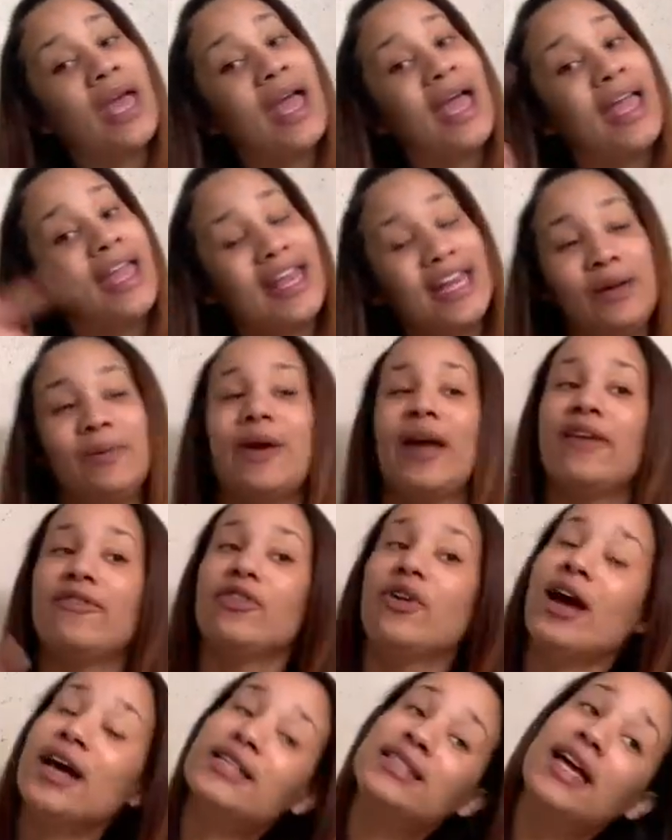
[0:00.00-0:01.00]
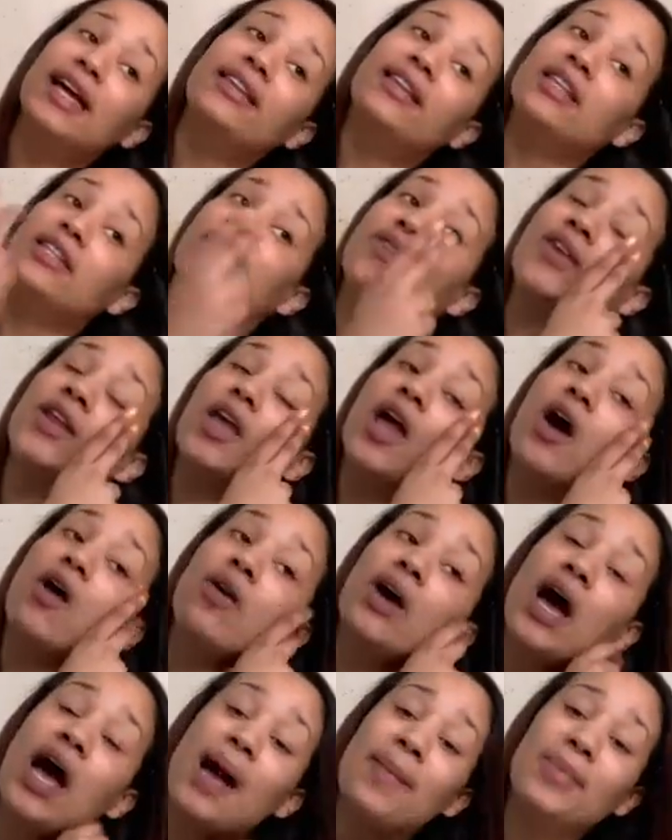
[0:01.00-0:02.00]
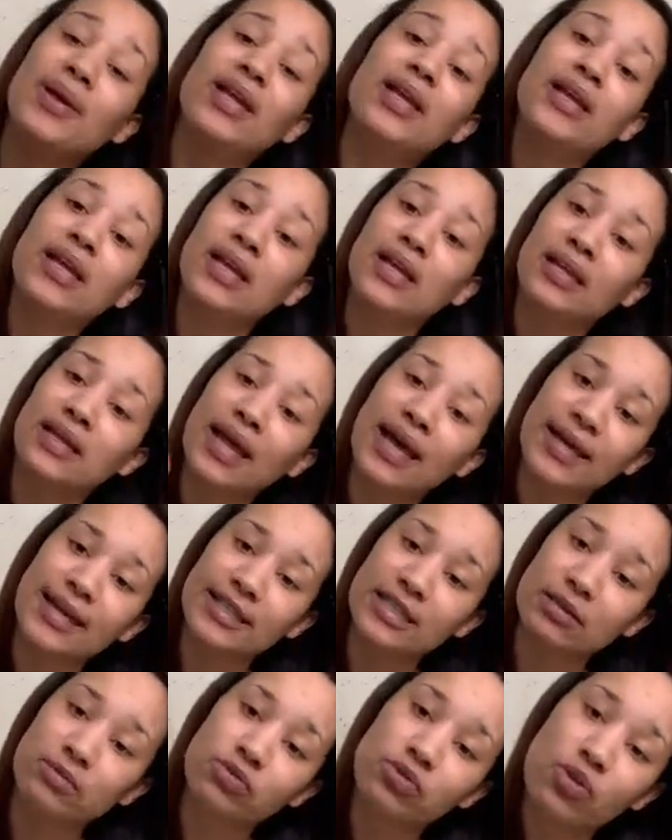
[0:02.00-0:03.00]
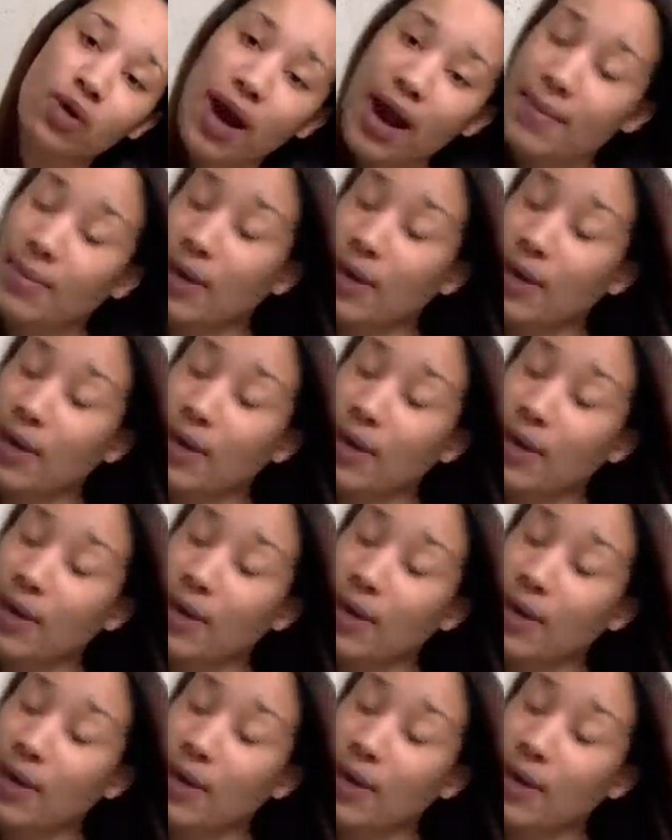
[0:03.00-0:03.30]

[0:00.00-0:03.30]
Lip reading: anyway, if you guys like this video, comment, like, and subscribe.